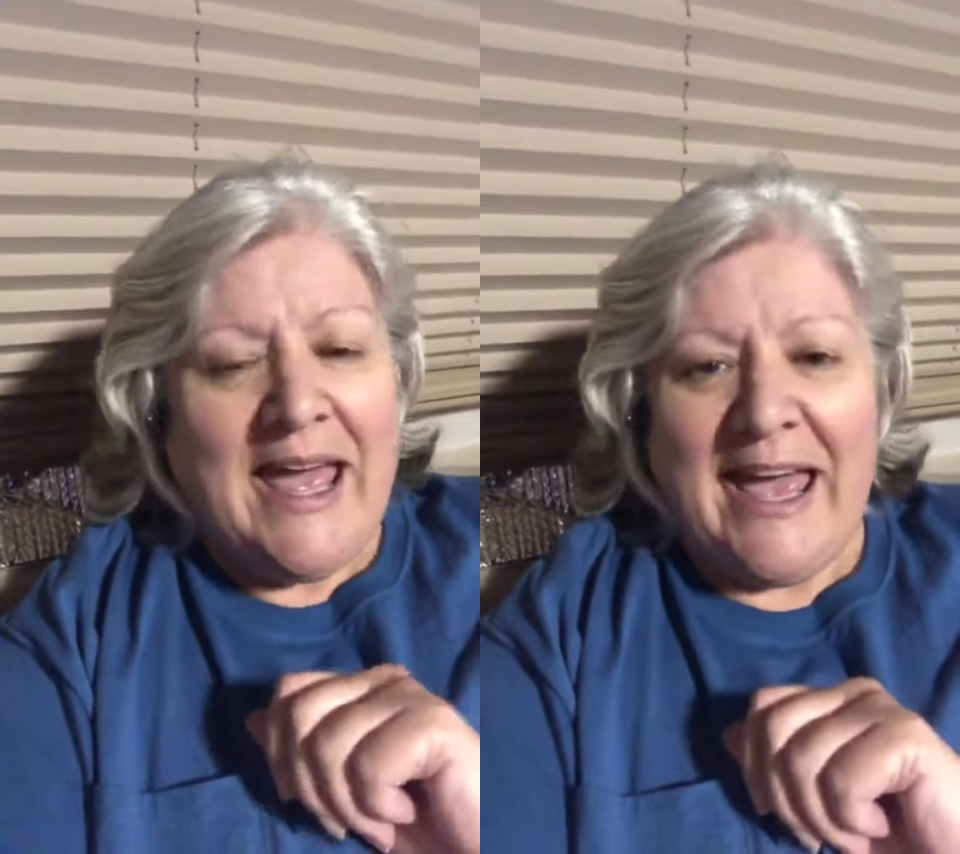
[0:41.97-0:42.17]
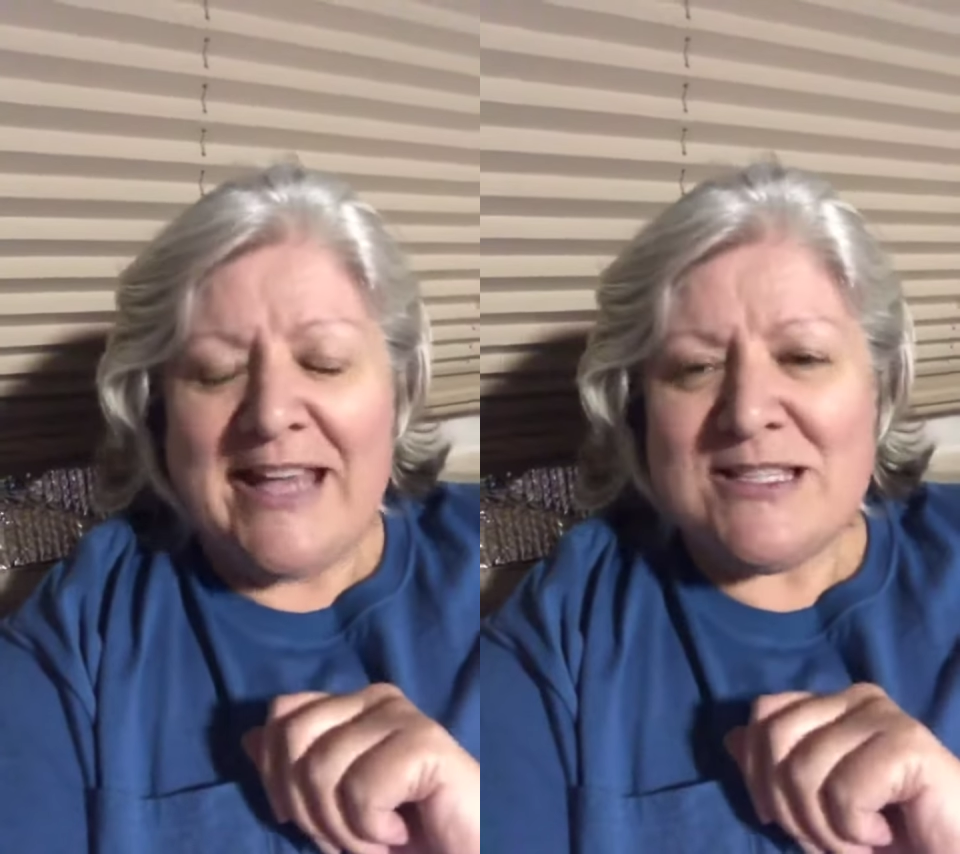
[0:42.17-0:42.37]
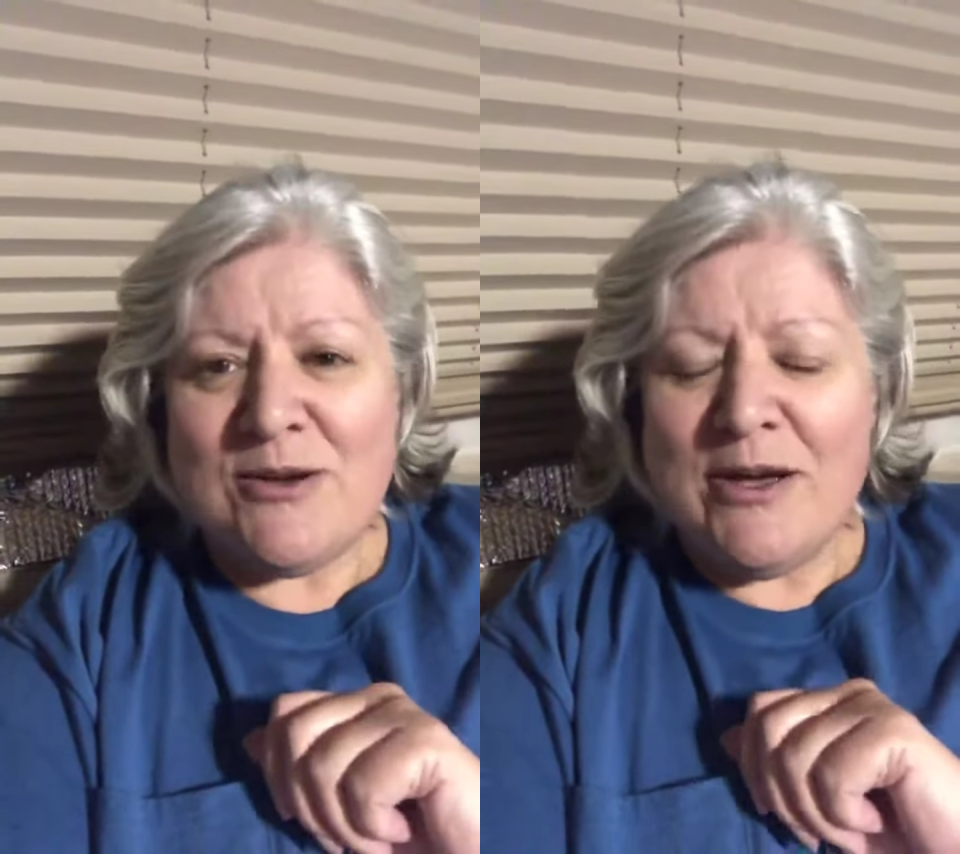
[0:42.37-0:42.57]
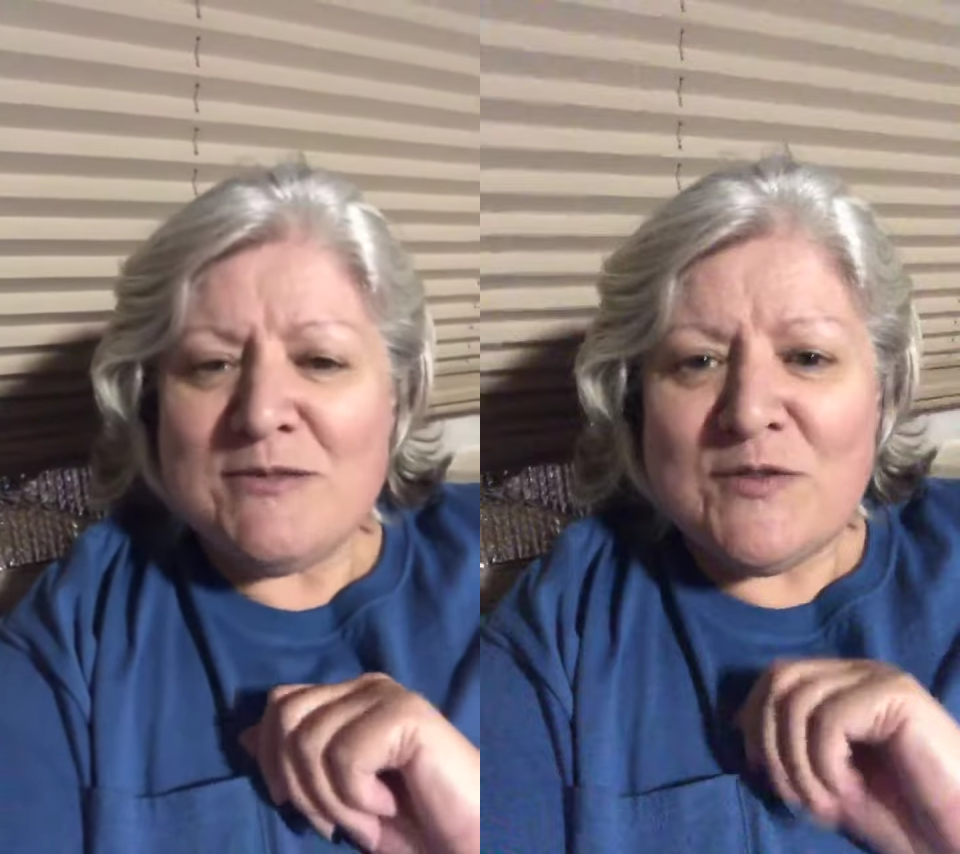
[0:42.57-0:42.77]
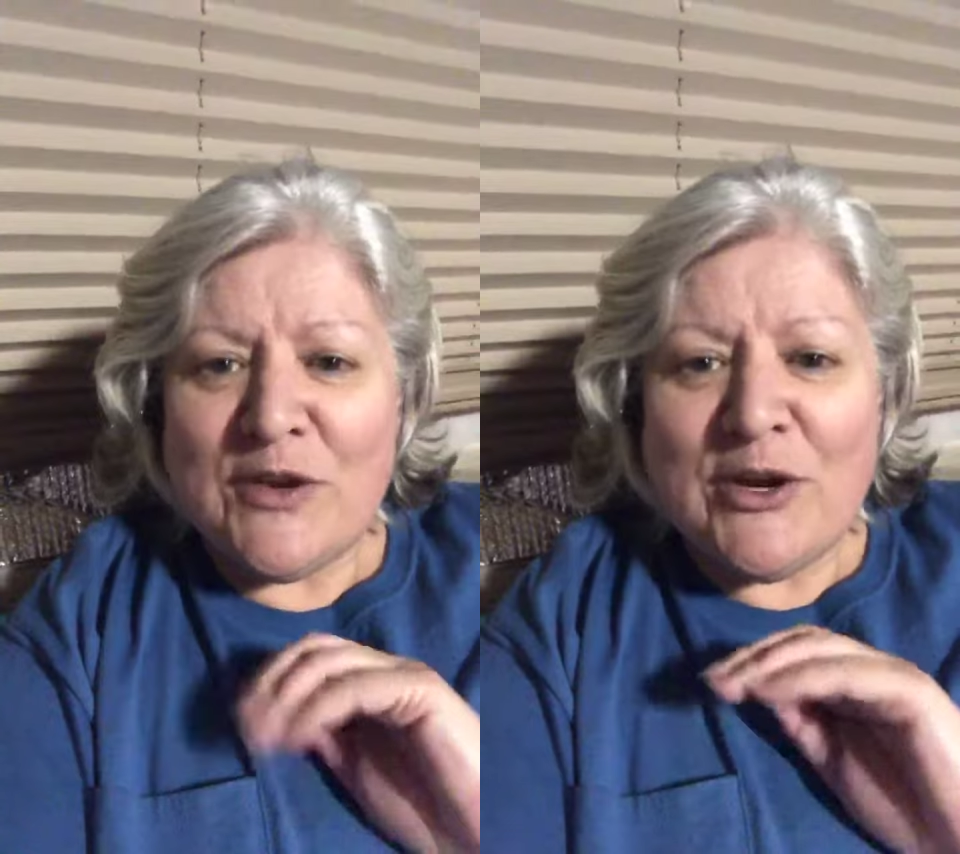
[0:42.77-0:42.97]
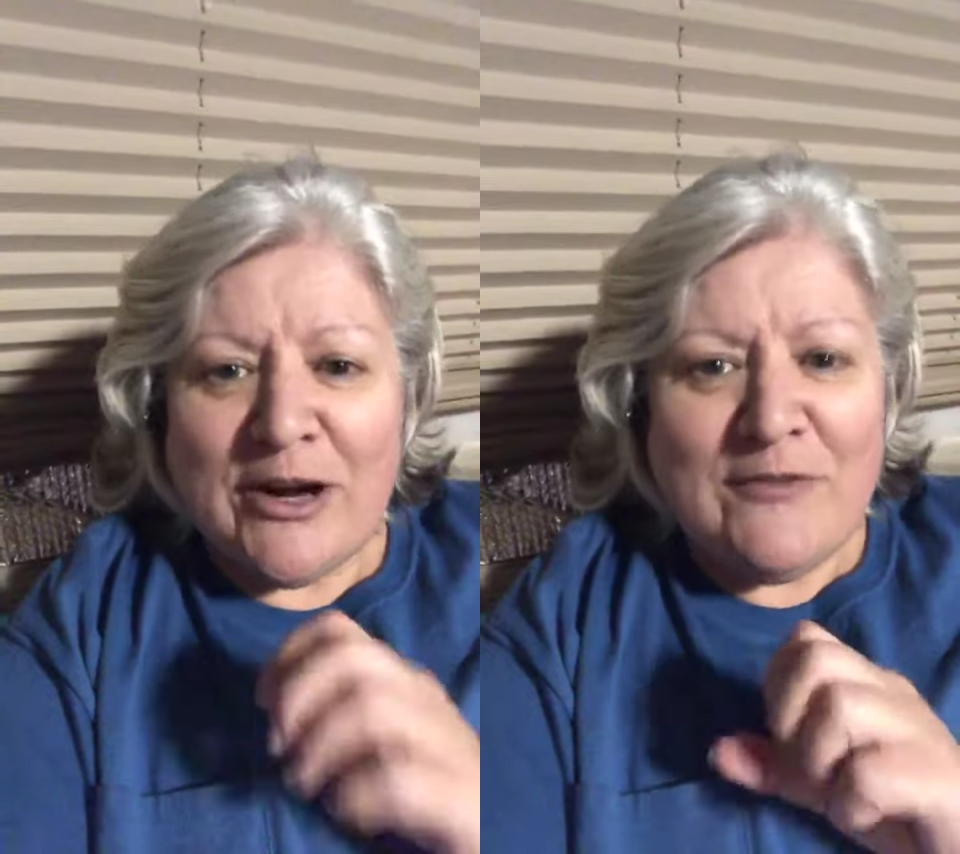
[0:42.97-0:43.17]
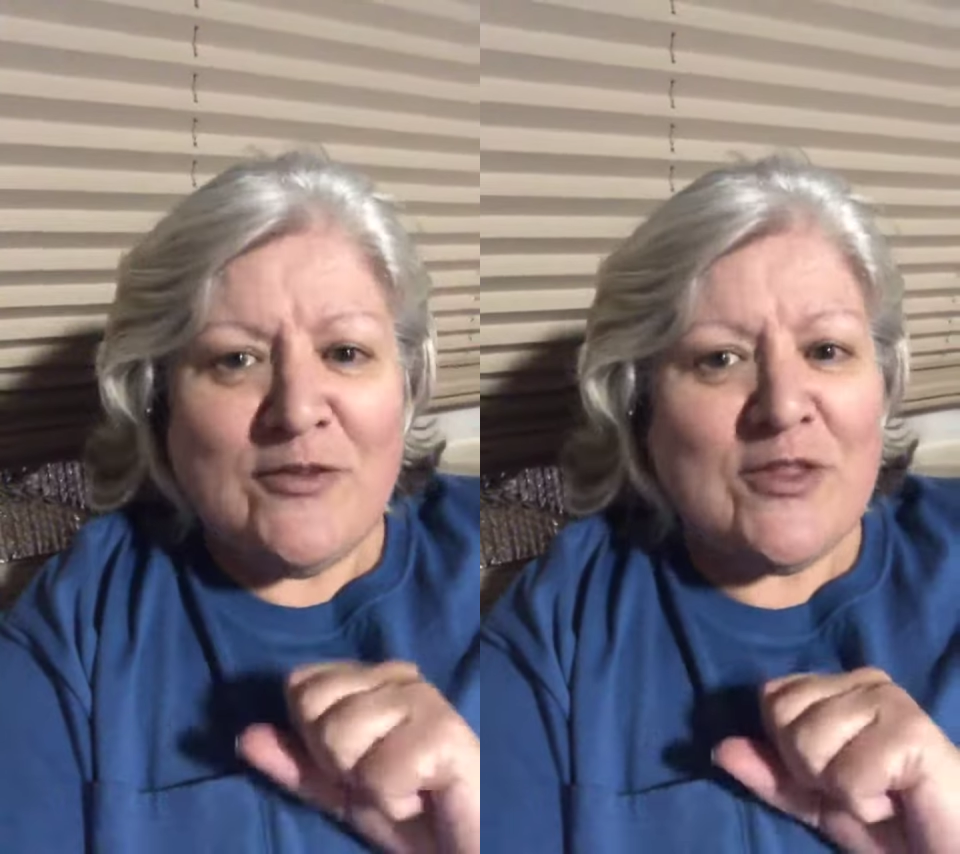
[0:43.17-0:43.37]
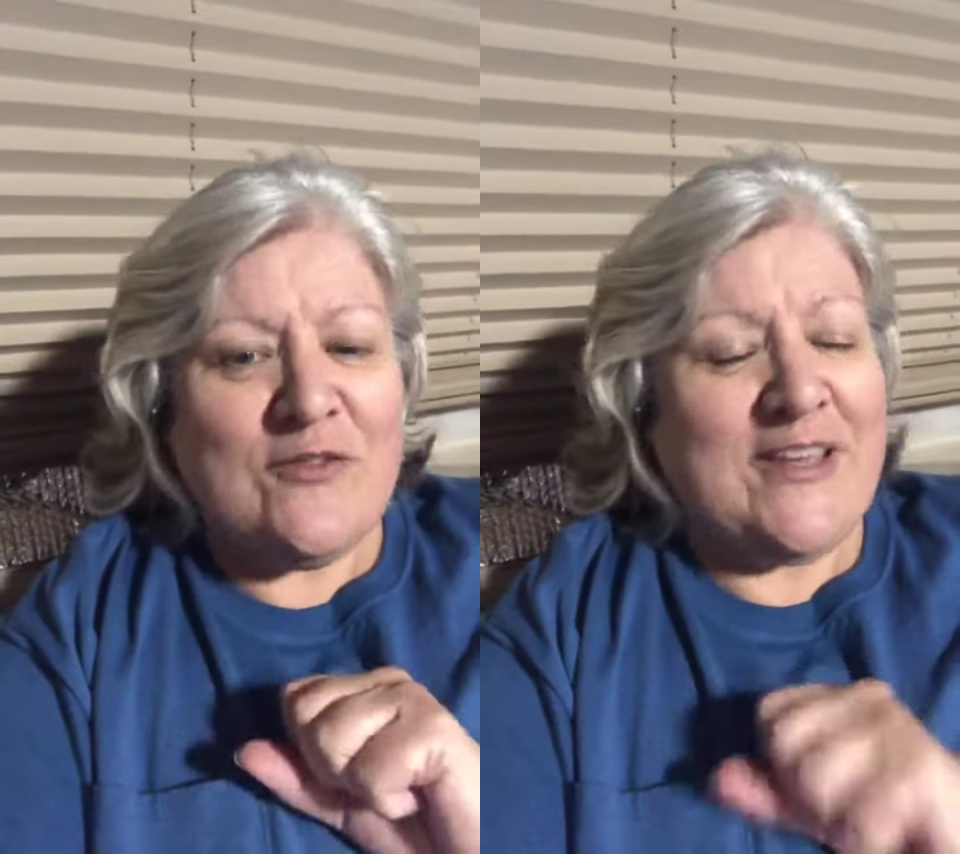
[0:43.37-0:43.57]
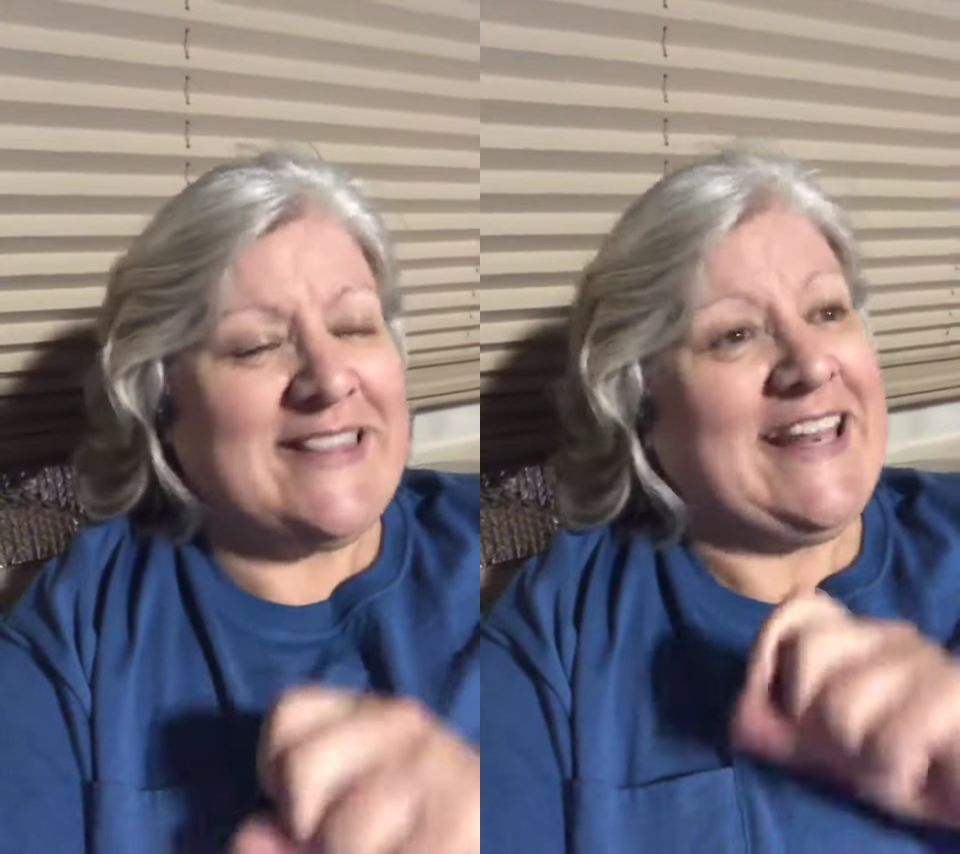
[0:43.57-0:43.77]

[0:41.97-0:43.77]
And so I was very grateful for the fact